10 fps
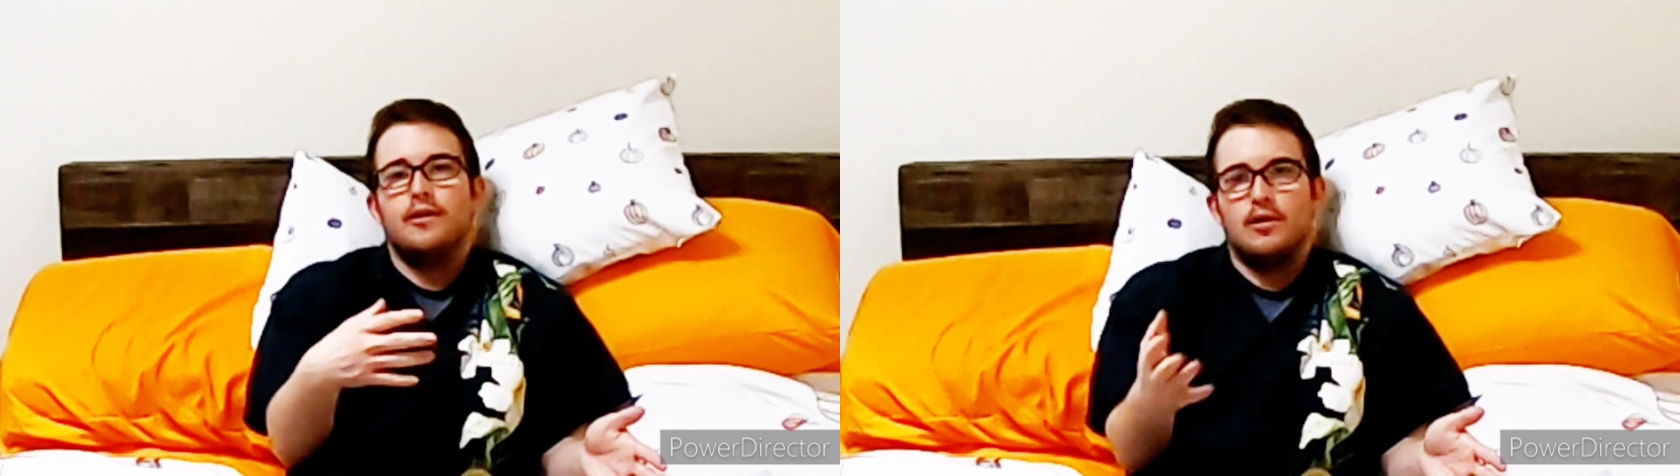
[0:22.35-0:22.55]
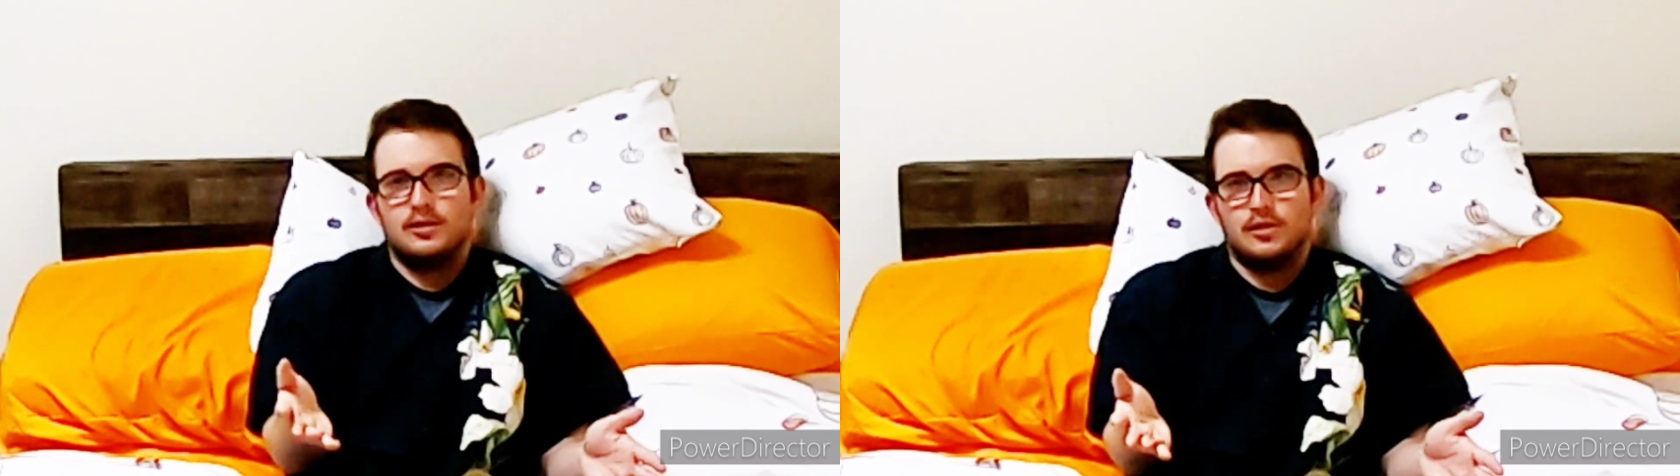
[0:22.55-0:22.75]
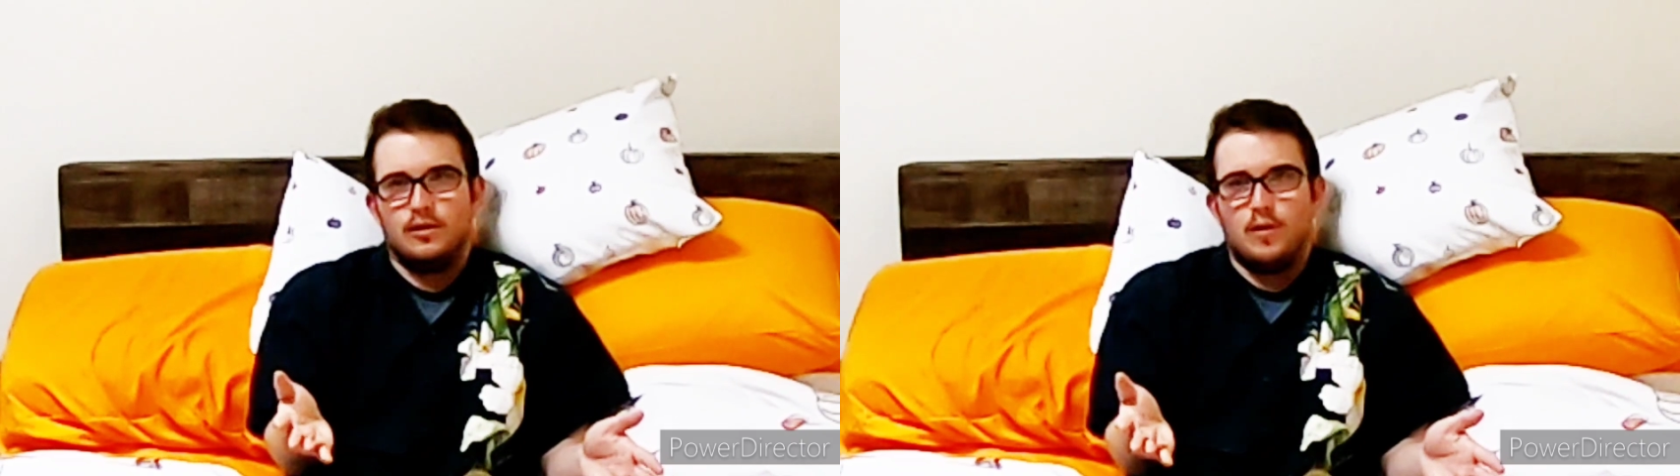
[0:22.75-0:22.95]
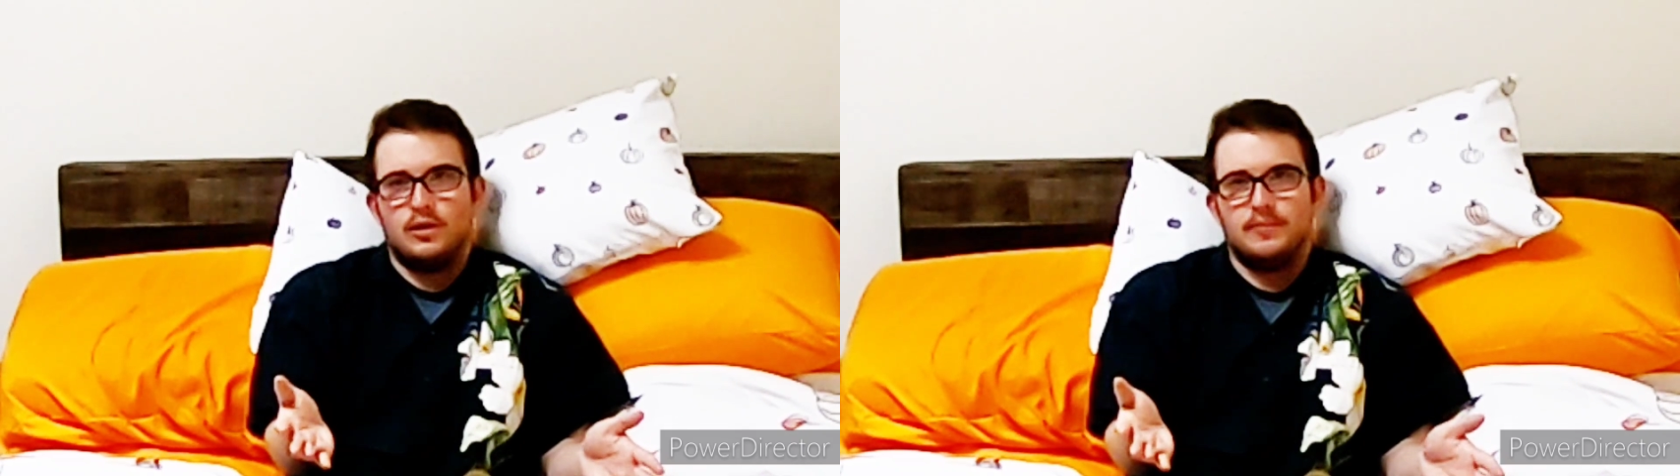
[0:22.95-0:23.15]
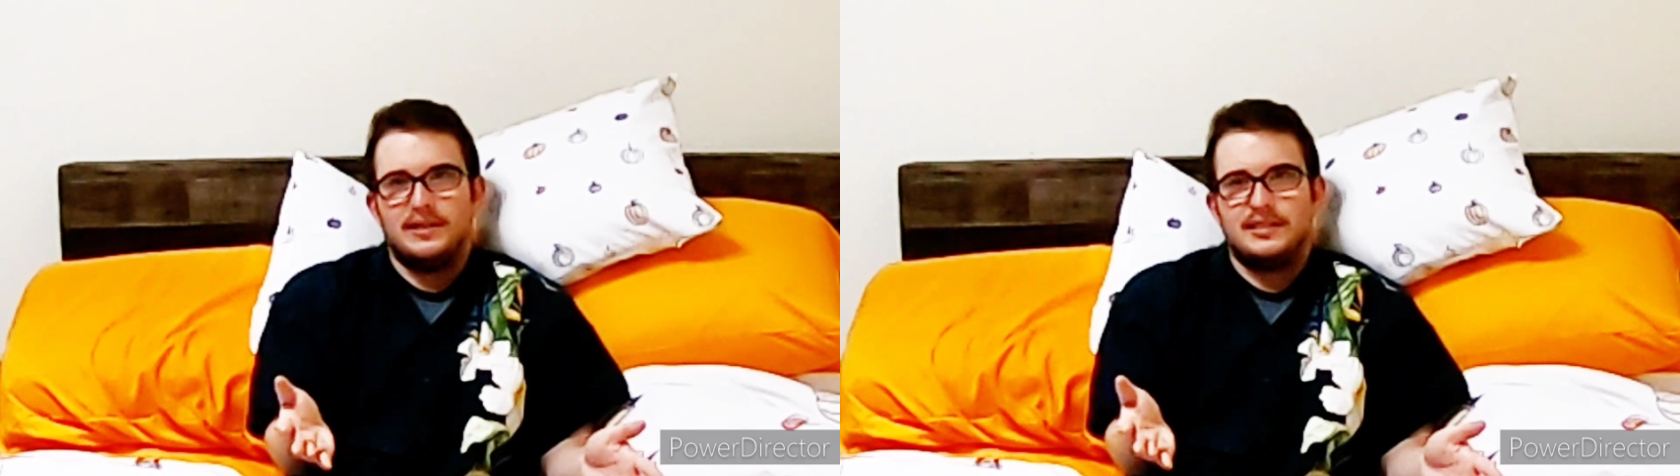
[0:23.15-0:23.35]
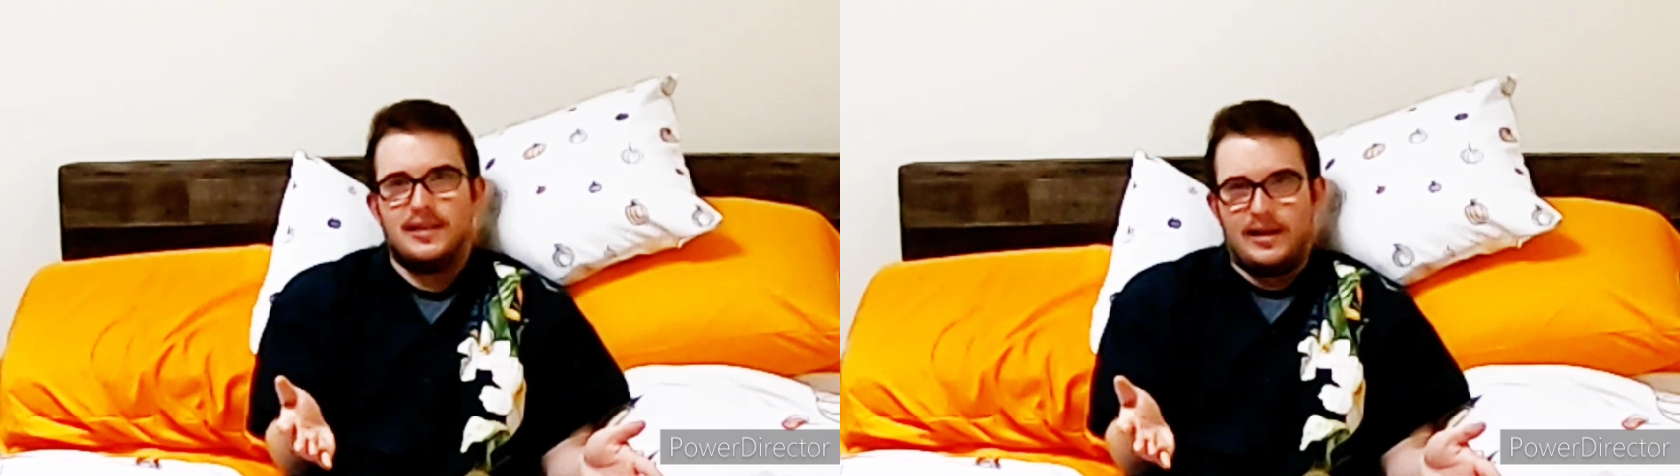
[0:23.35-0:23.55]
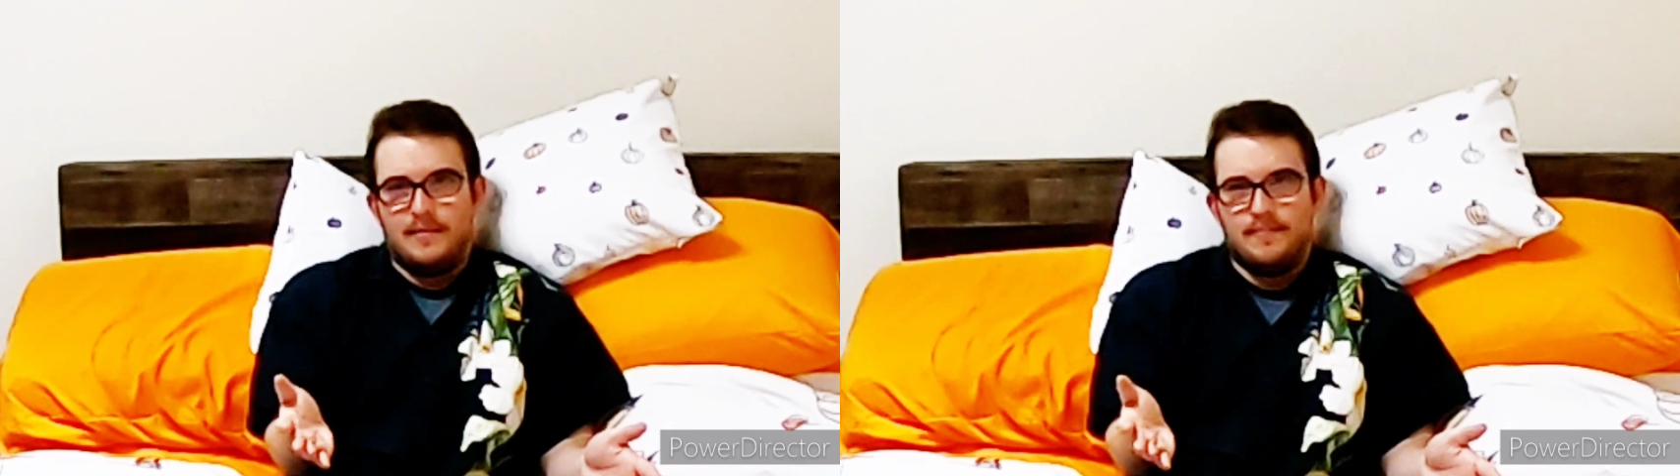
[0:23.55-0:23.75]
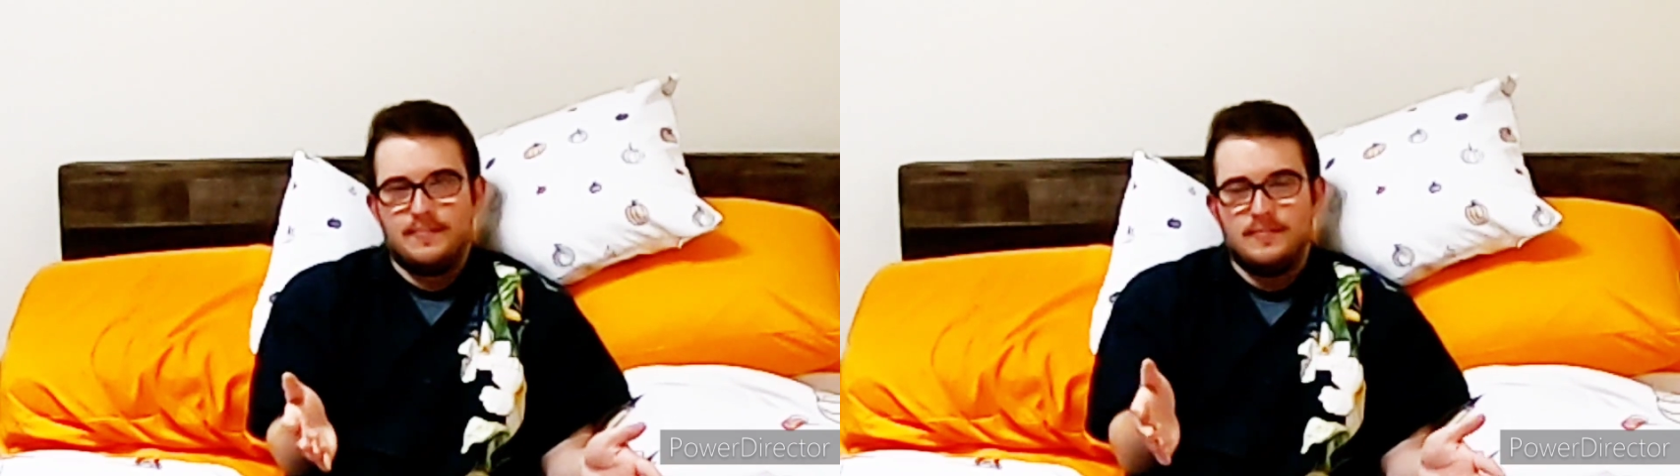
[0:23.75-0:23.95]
functional multiplicity.